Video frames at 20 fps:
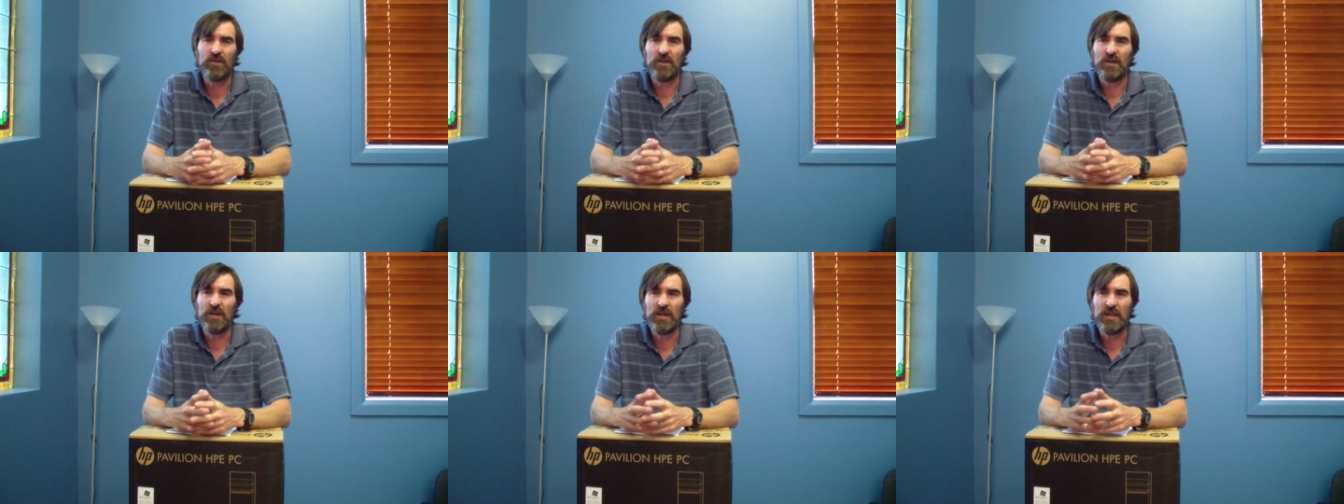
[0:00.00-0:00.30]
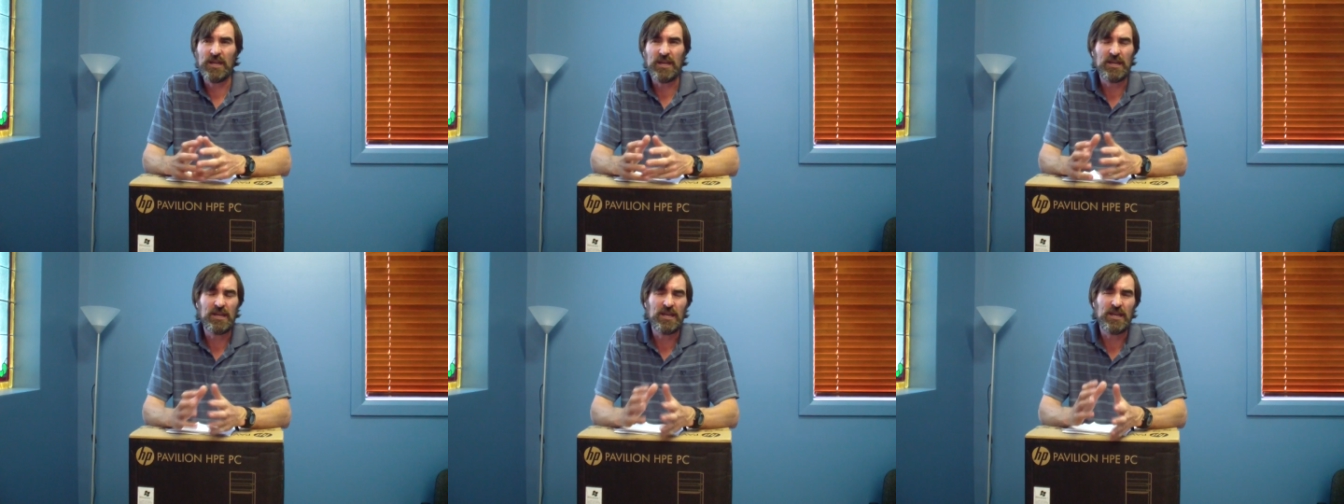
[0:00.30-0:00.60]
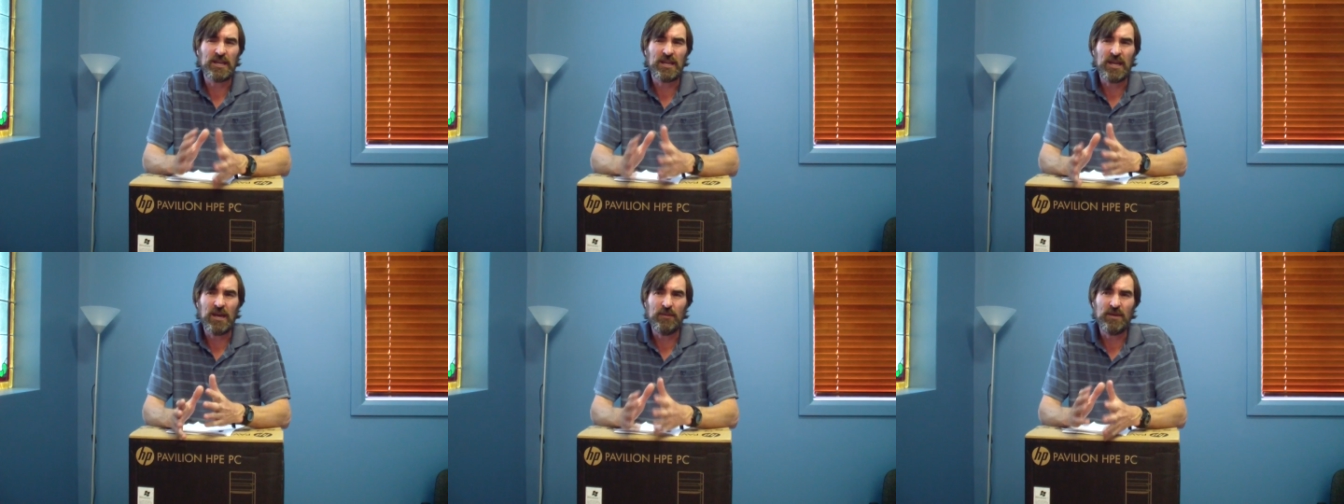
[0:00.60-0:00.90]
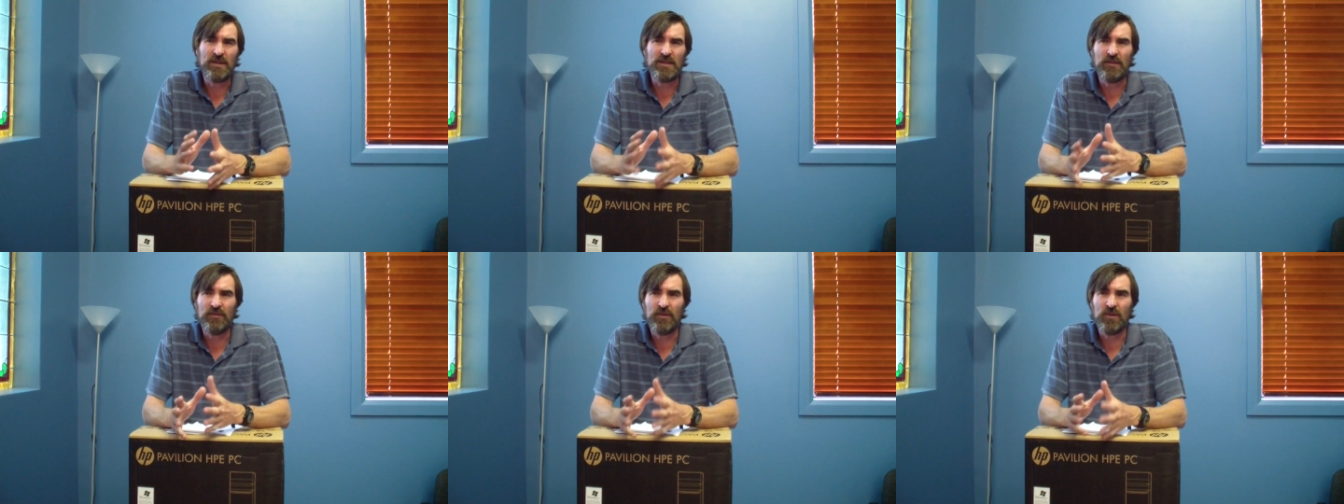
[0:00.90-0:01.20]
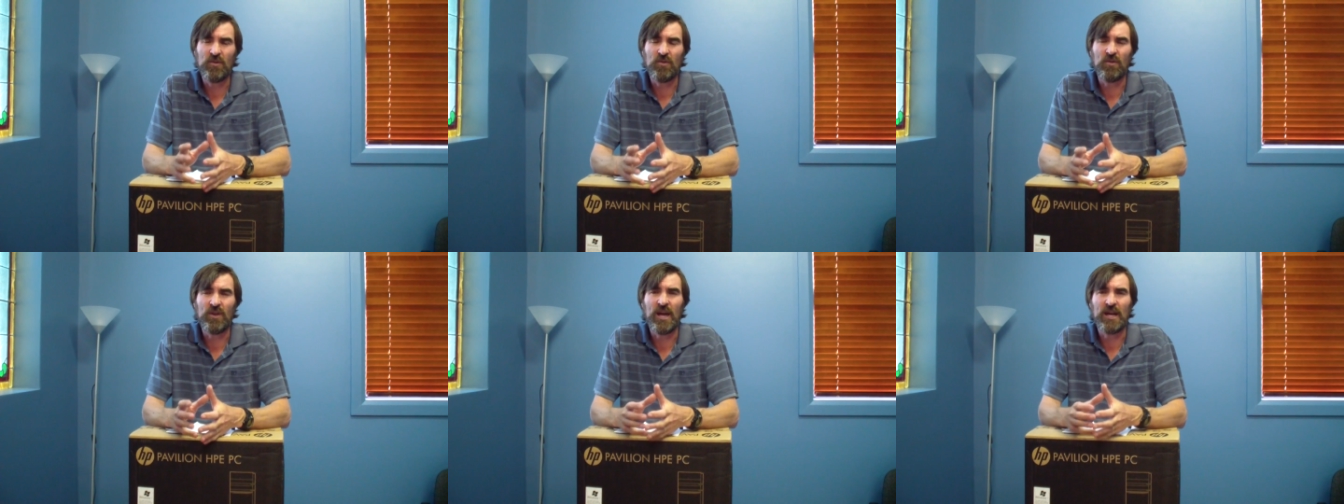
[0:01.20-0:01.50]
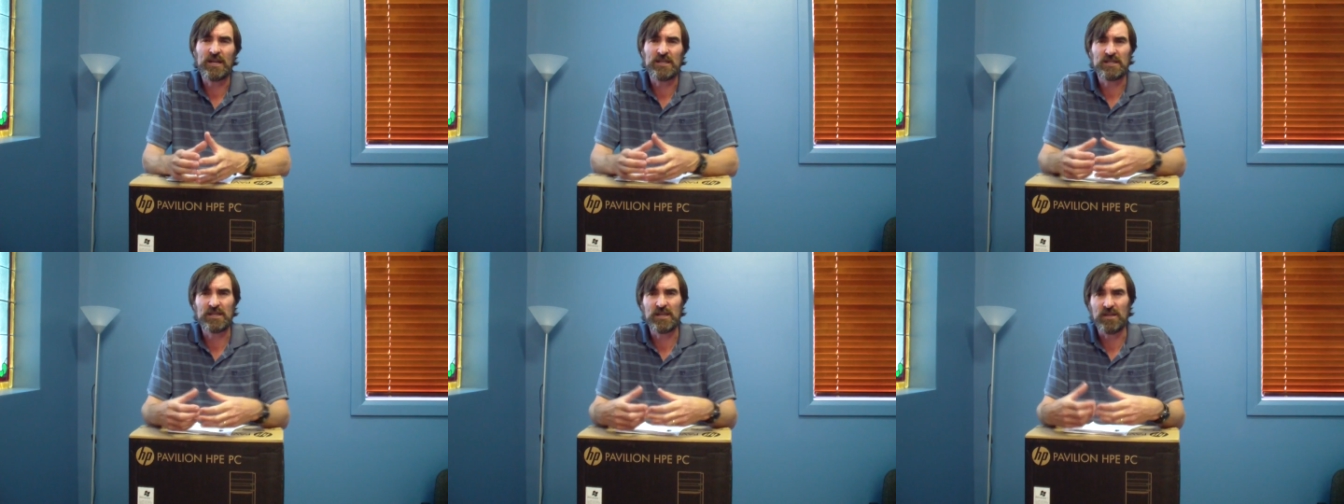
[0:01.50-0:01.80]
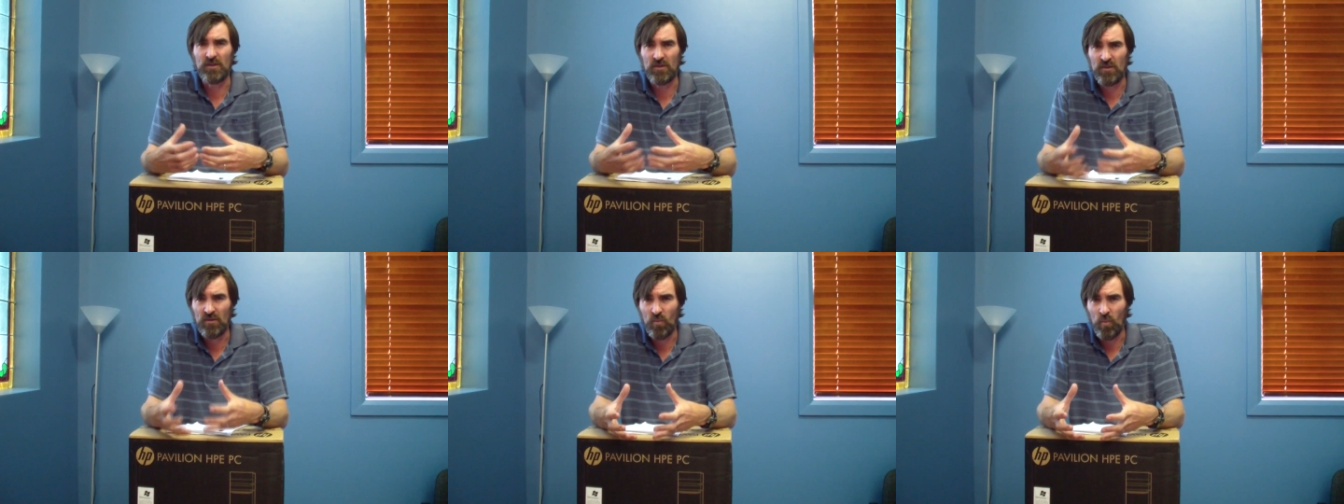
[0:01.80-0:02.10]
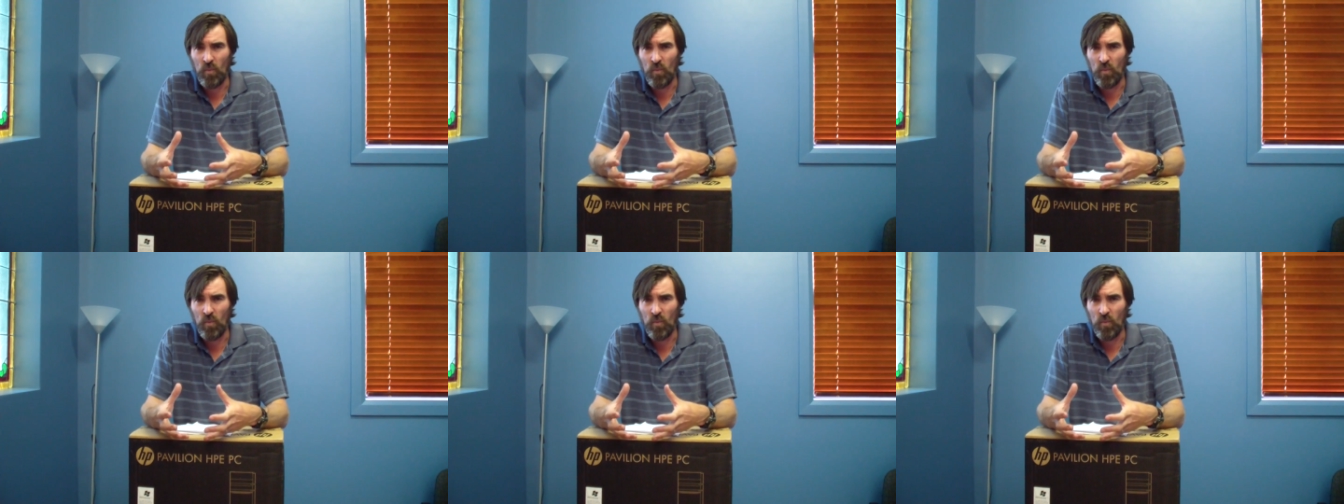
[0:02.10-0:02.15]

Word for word: It can be difficult actually